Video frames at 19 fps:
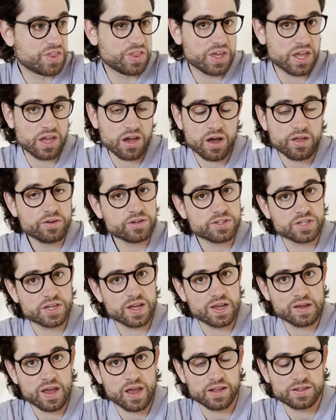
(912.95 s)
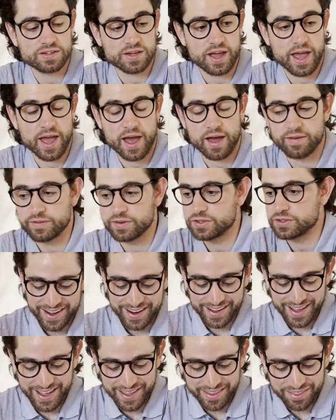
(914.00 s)
the other skates I have.
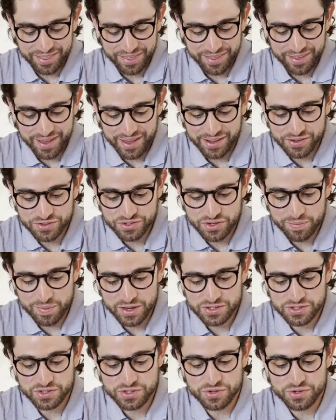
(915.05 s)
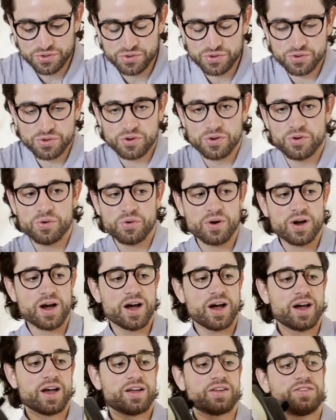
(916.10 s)
And again, thank you so much to
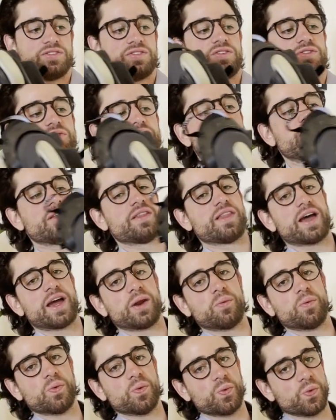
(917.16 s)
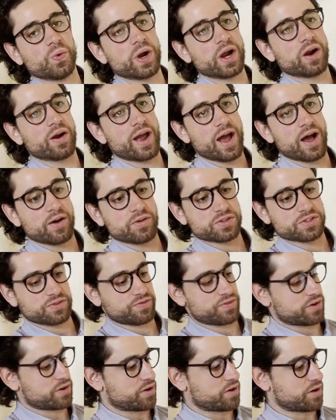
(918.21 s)
Inline Warehouse
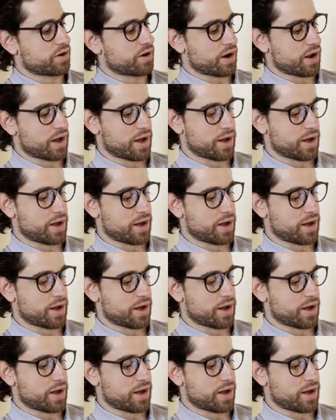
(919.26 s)
for